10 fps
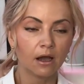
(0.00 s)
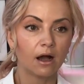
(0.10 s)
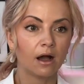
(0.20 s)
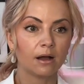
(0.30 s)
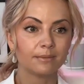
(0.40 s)

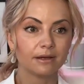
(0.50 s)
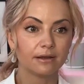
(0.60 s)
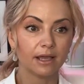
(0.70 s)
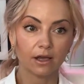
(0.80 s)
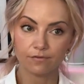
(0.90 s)
Um,
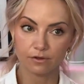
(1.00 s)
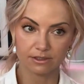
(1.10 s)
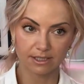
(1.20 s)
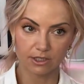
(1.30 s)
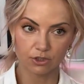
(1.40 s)
if you
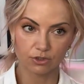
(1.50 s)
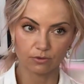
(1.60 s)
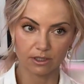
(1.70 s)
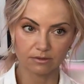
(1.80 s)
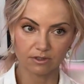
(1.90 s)
decide to do
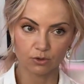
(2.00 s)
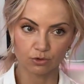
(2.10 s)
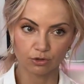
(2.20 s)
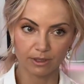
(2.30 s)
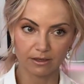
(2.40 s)
things with
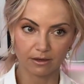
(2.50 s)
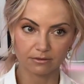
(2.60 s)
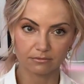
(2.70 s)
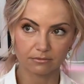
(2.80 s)
social media,